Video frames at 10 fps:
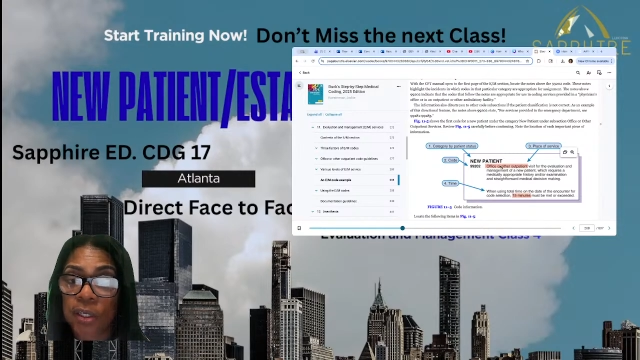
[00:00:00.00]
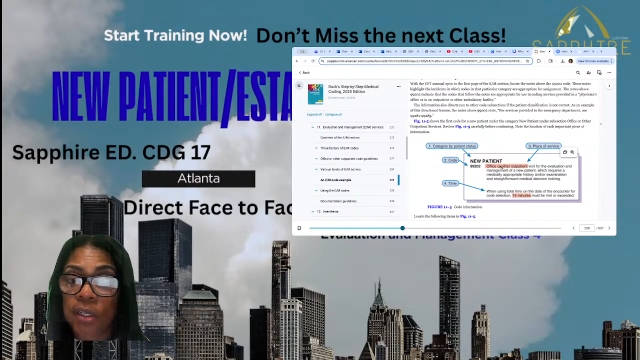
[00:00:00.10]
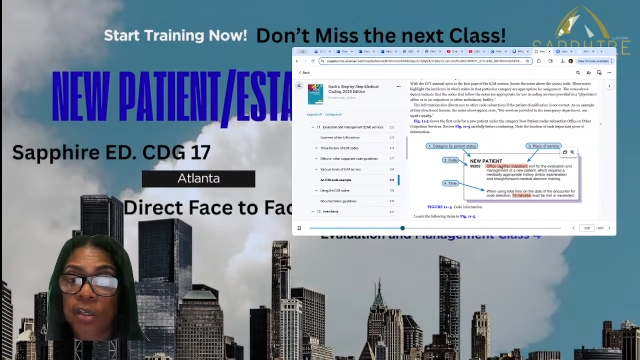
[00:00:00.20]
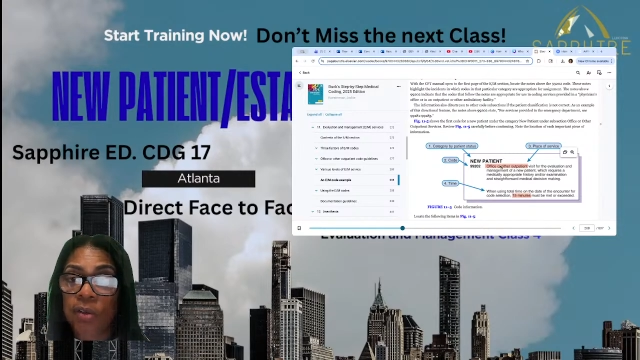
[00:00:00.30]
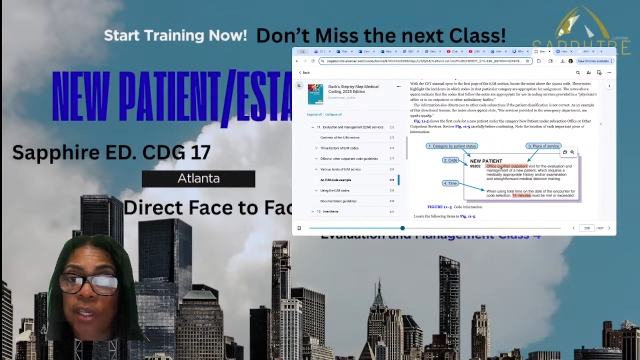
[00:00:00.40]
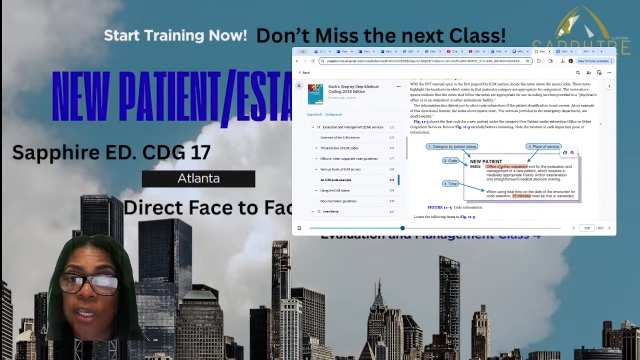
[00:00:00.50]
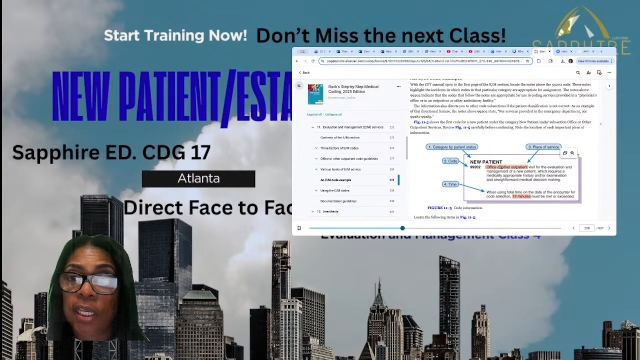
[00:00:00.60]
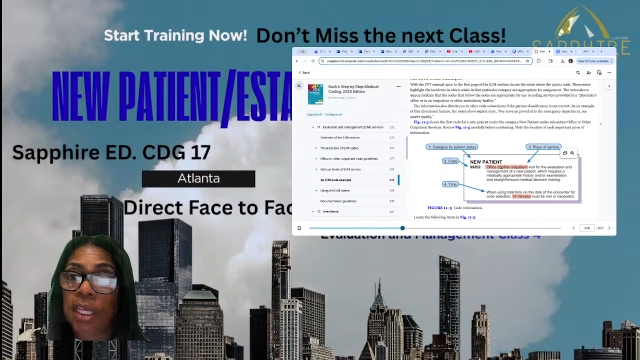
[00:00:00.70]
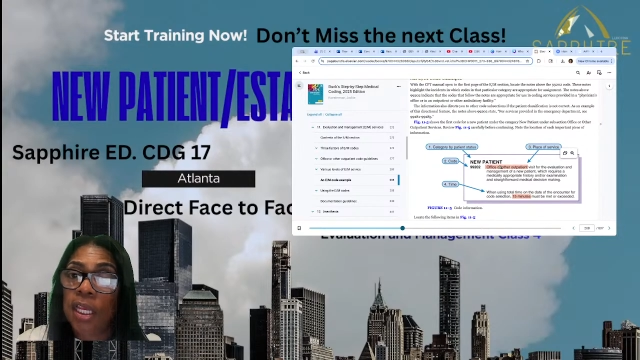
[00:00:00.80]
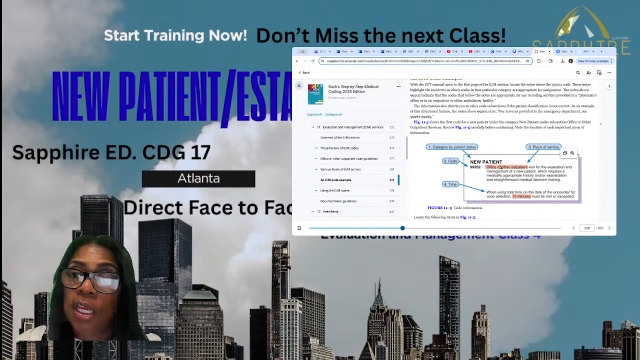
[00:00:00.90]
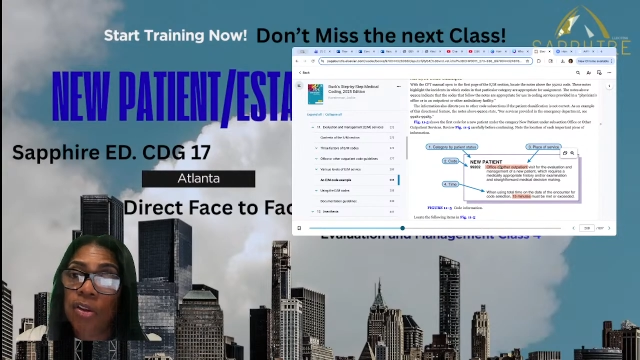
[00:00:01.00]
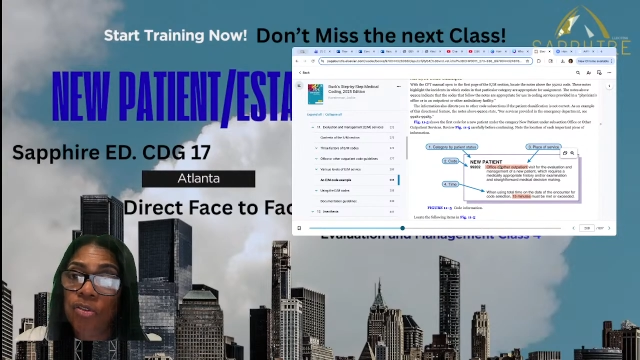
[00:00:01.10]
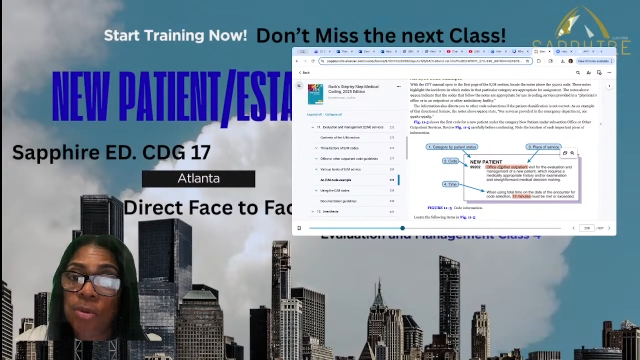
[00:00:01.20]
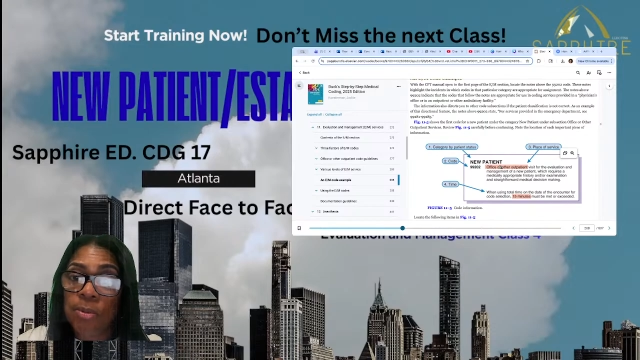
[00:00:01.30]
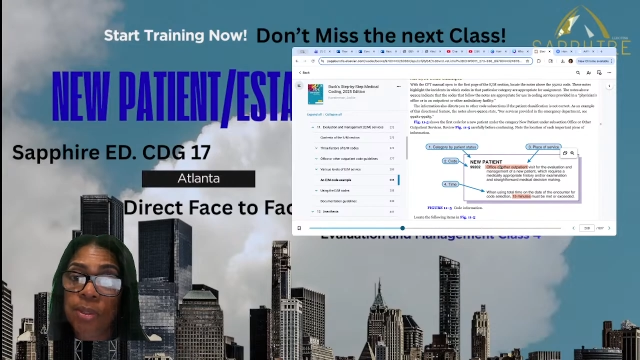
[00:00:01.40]
Okay,
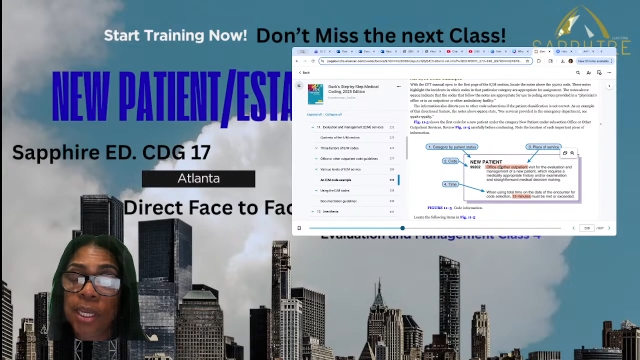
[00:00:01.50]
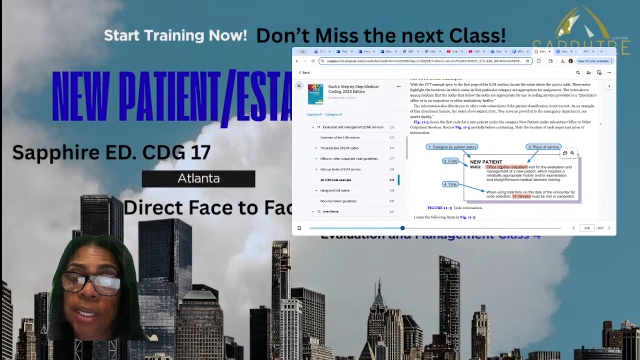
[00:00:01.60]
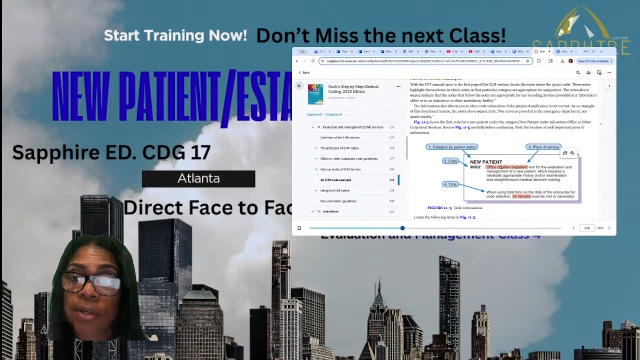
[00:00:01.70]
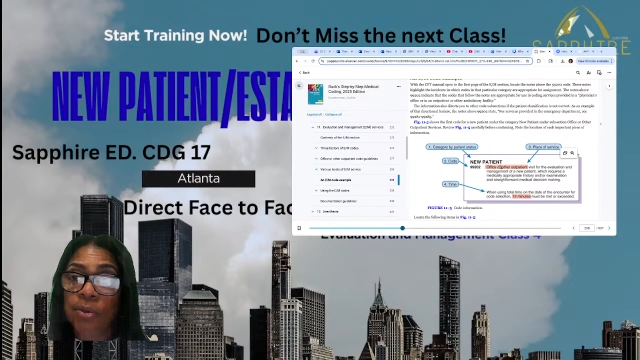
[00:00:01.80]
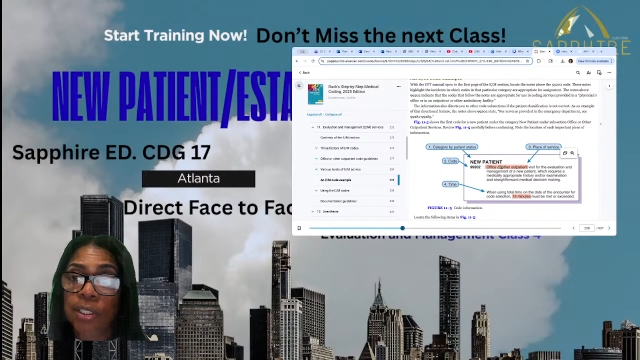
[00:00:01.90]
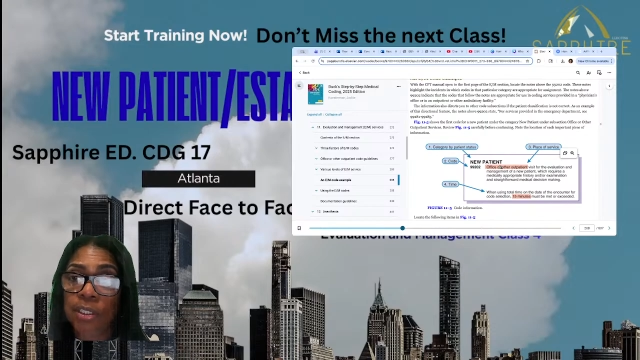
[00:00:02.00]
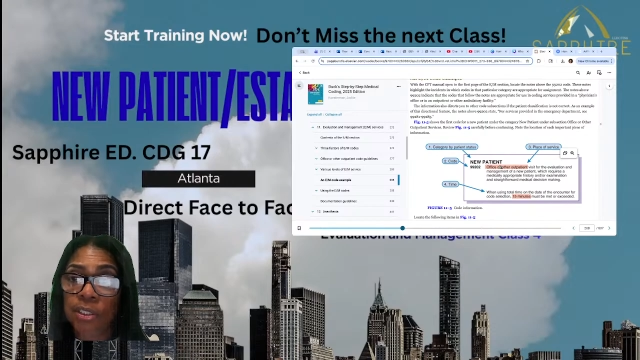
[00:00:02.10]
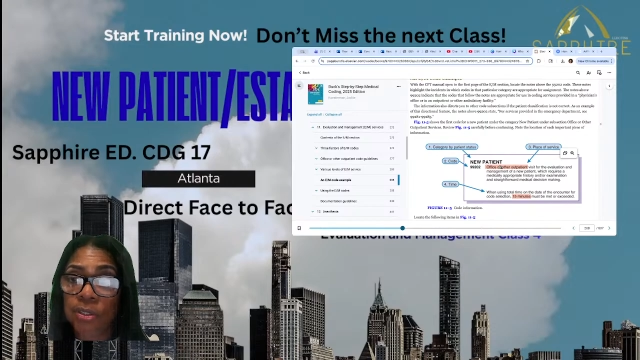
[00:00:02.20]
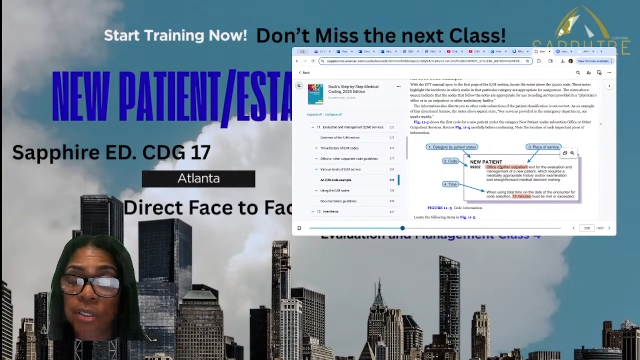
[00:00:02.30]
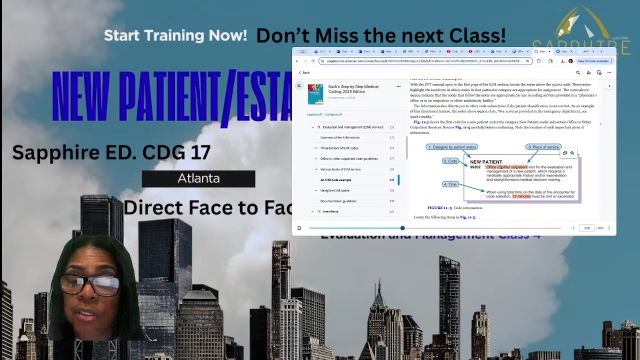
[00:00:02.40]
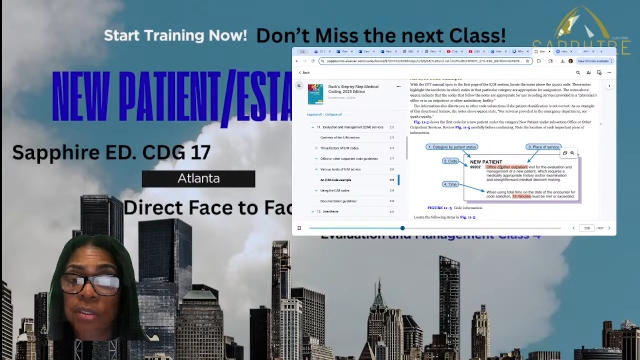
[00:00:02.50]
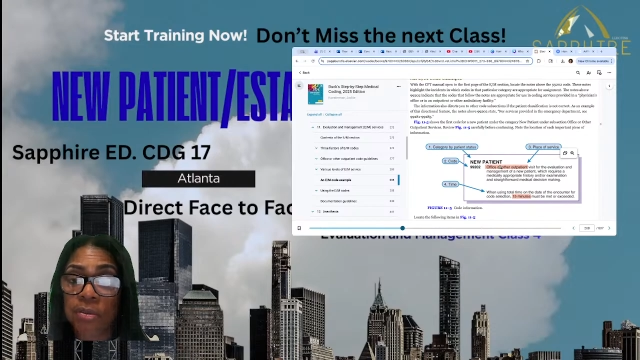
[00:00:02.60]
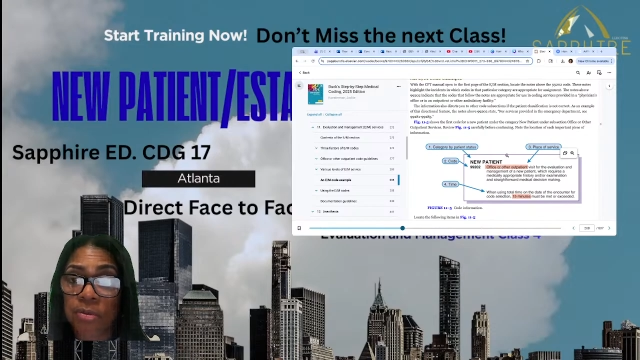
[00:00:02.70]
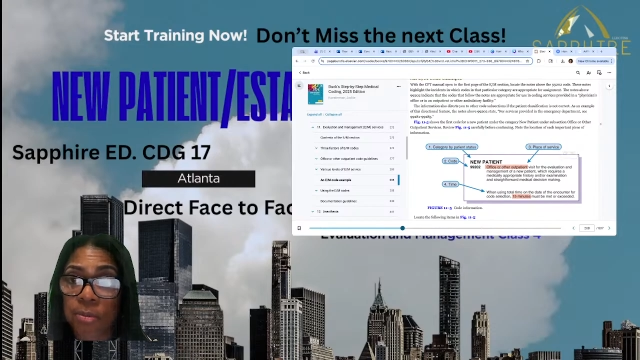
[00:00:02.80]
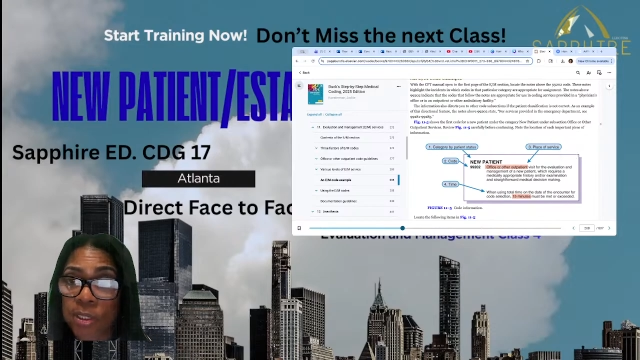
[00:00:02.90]
remember that audit chart.
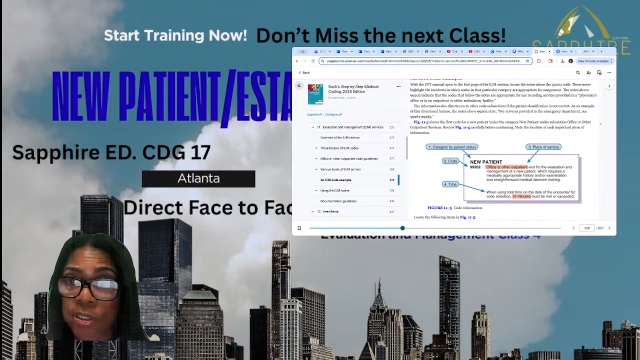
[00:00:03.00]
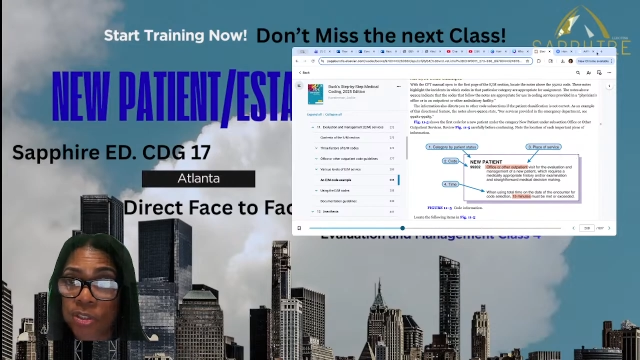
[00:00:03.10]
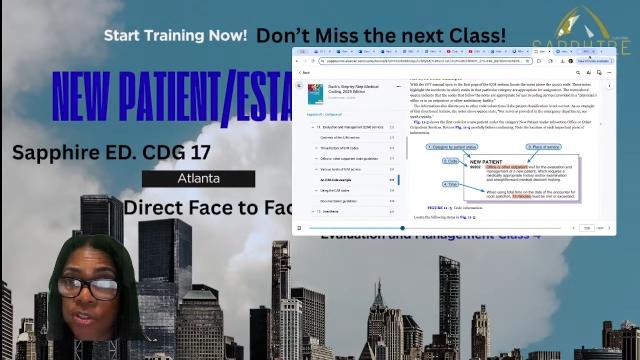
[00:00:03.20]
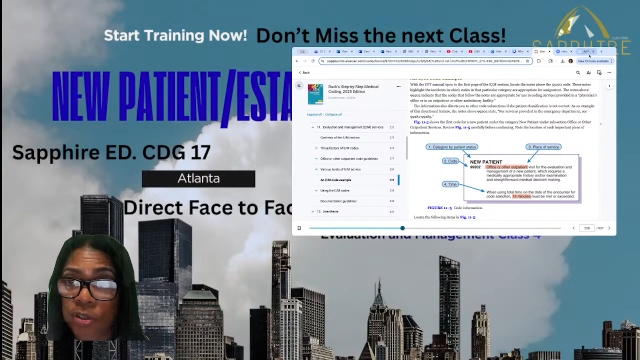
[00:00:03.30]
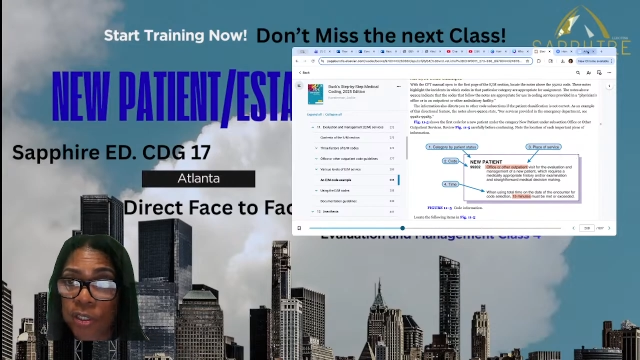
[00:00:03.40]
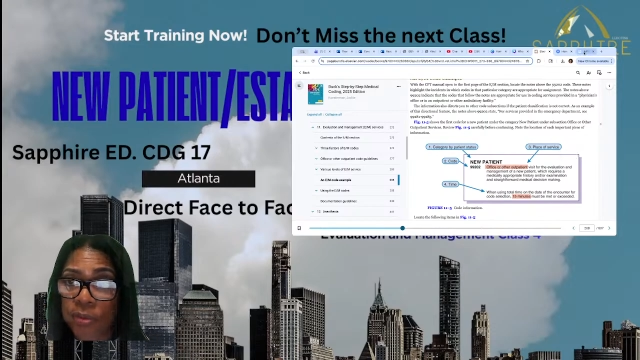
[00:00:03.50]
Remember this chart.